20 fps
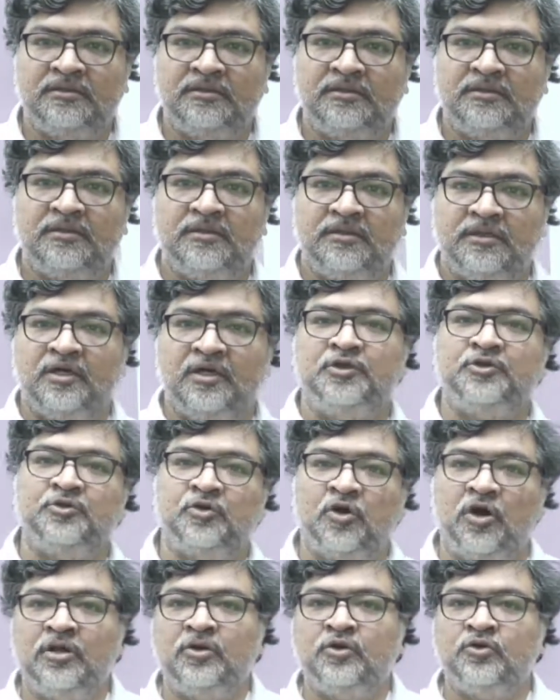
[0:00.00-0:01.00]
Now you all
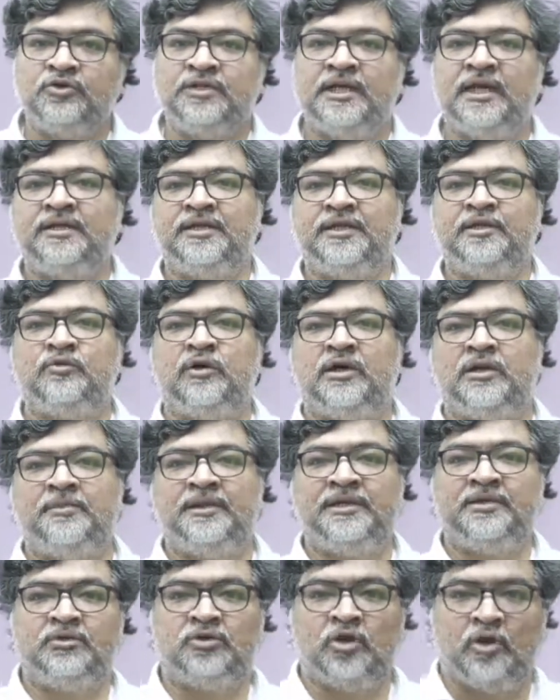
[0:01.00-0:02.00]
know that environment
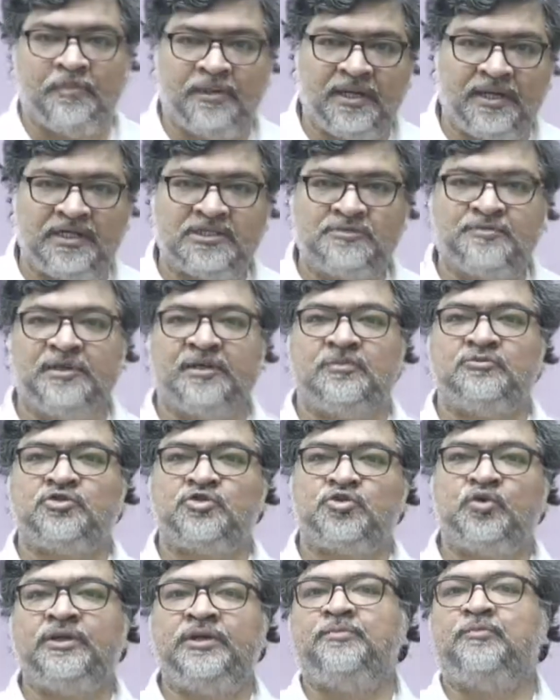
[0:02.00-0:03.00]
topic has become so
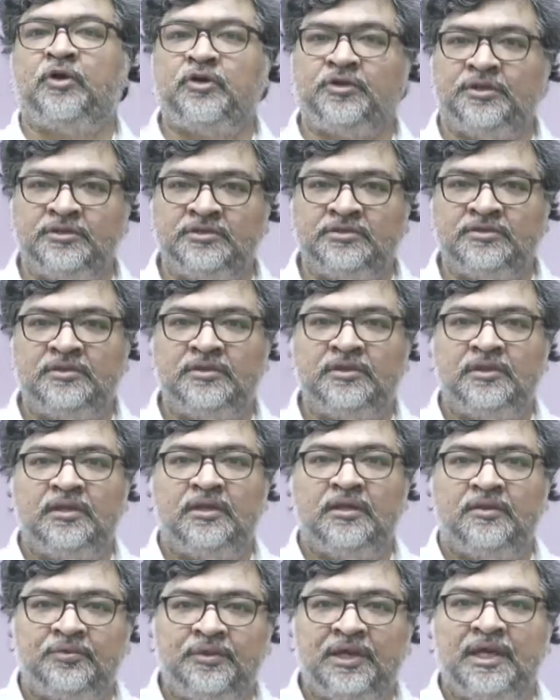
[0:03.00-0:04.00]
important
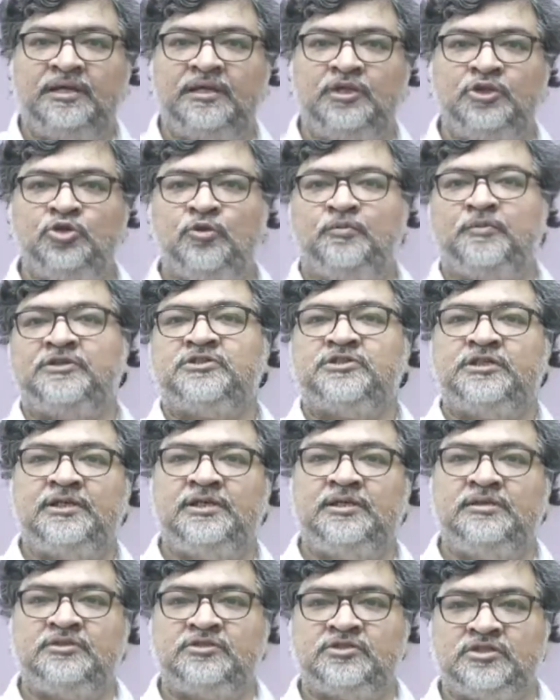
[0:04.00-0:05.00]
that in UPSC
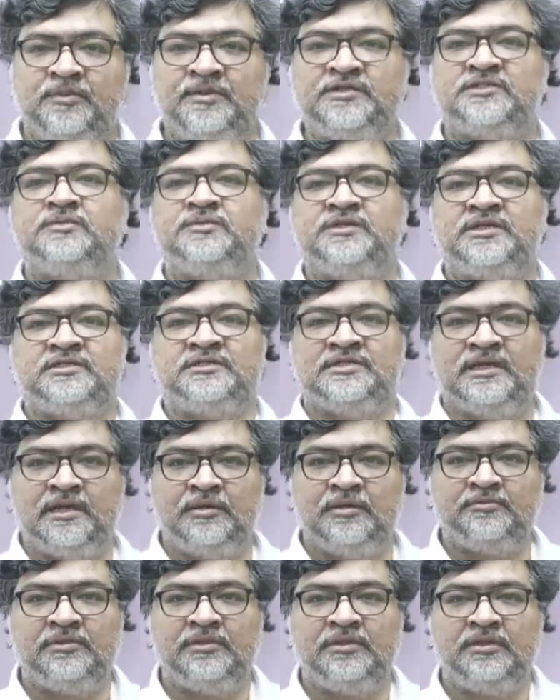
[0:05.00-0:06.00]
civil service exam
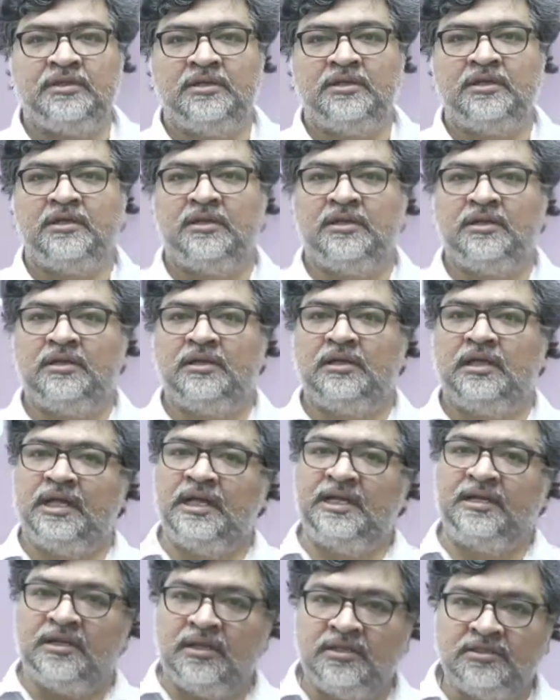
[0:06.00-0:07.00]
and
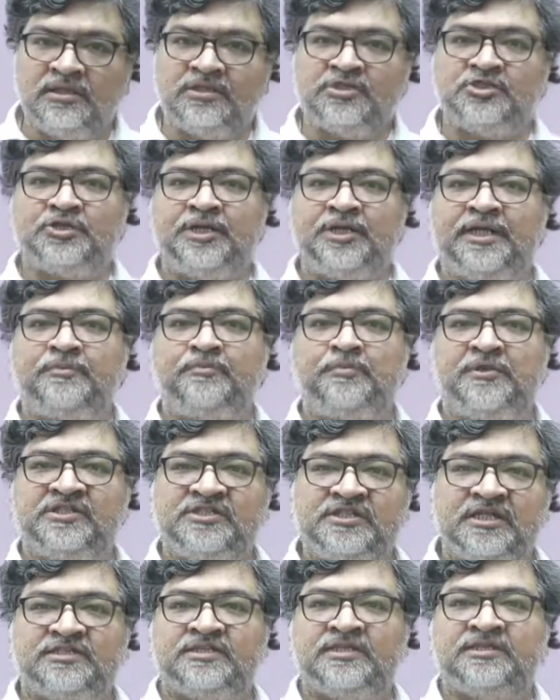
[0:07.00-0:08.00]
other state
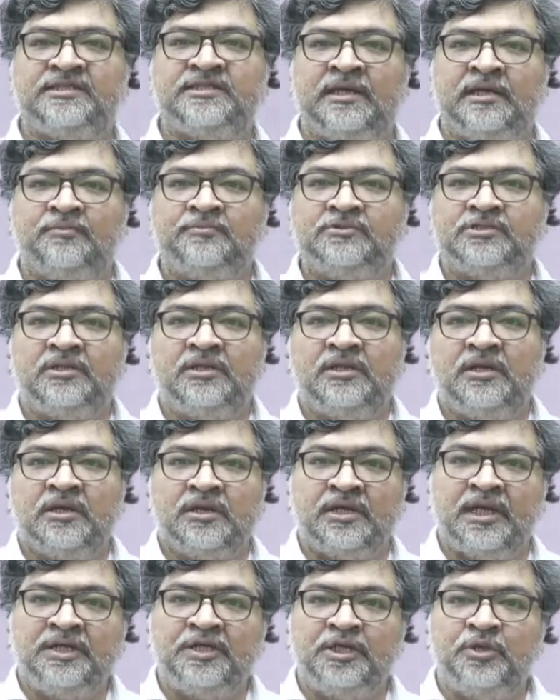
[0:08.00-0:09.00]
PCS exams,
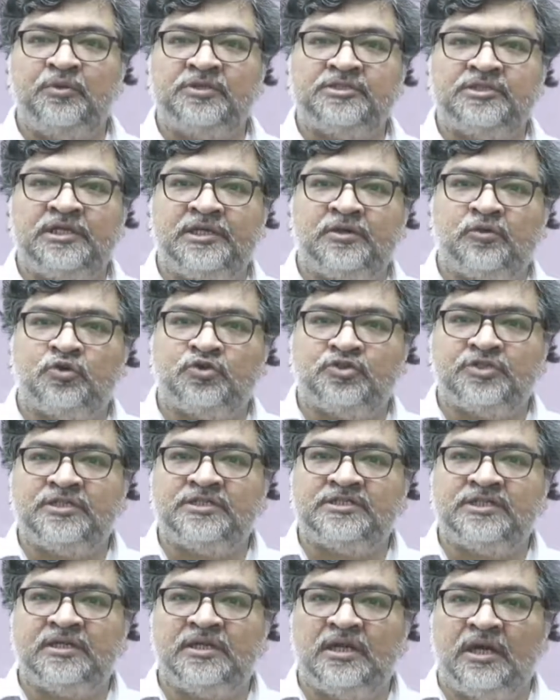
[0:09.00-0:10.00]
continuously questions
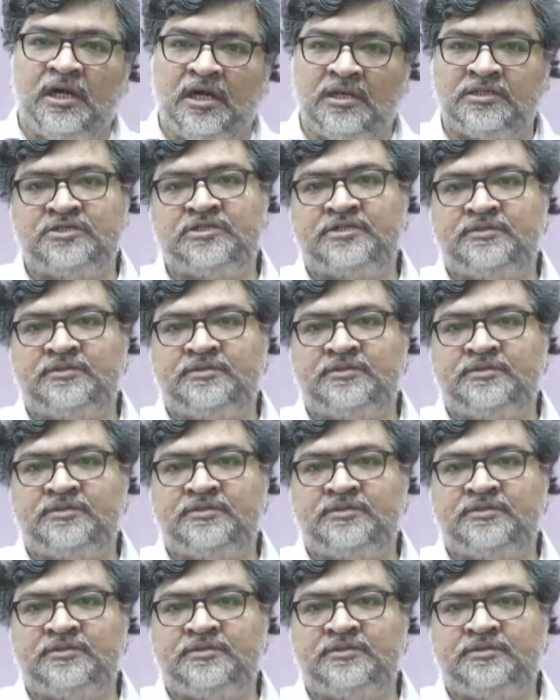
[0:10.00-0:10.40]
are asked,